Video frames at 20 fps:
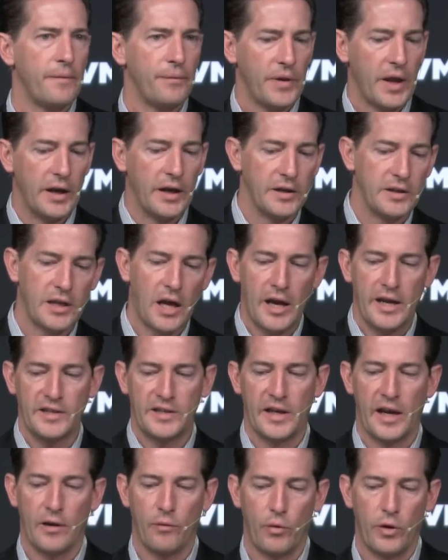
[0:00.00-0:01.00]
and it ties
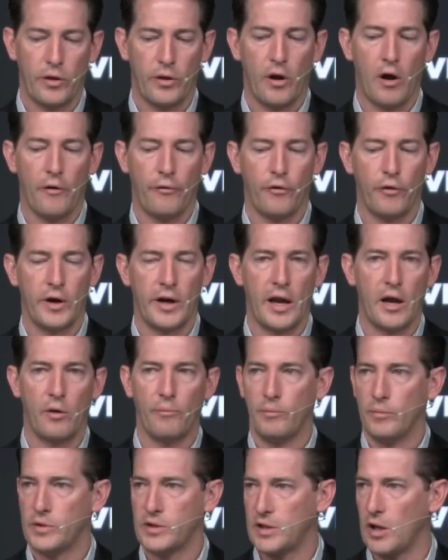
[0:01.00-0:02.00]
that with offering out
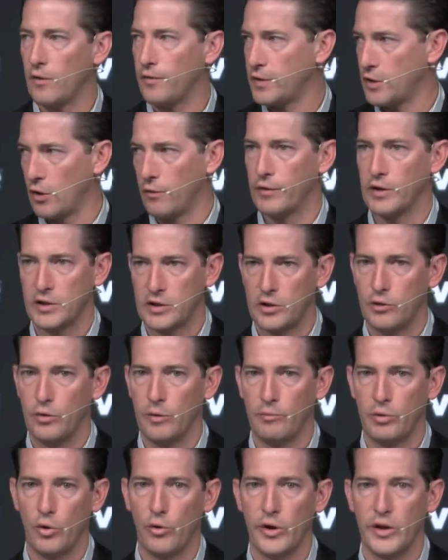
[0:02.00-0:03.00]
self-service to
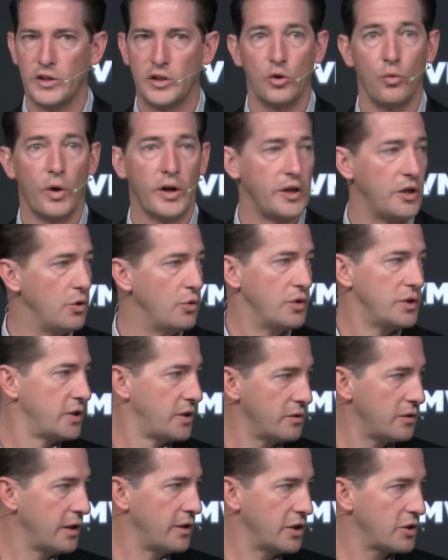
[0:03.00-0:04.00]
employees who want to use,
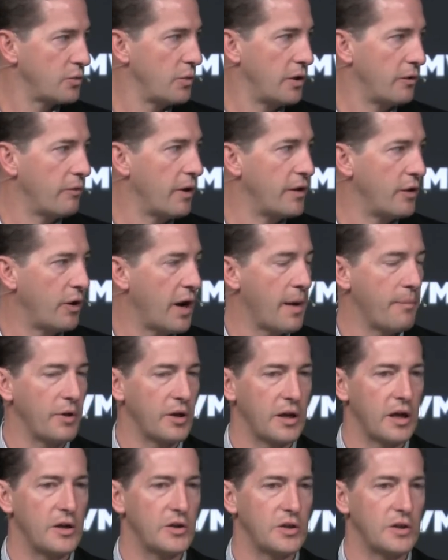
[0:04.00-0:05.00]
they just want to run their
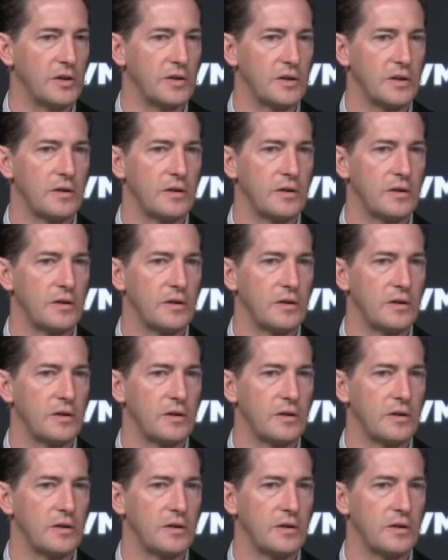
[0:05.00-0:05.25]
applications.